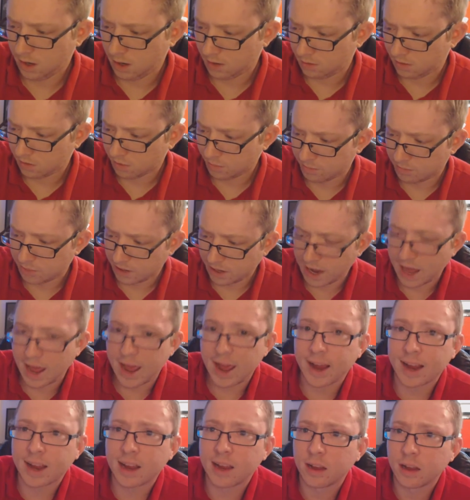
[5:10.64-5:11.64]
It's a
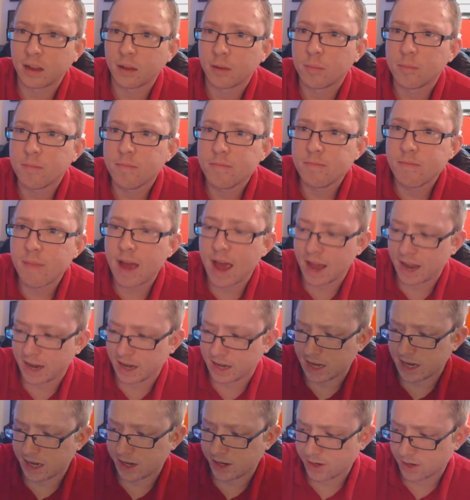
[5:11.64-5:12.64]
black
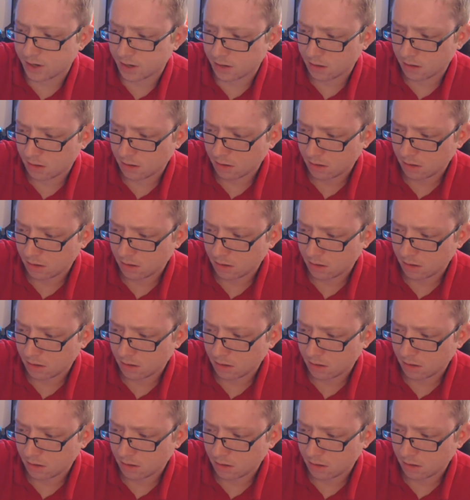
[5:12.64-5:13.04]
magnet.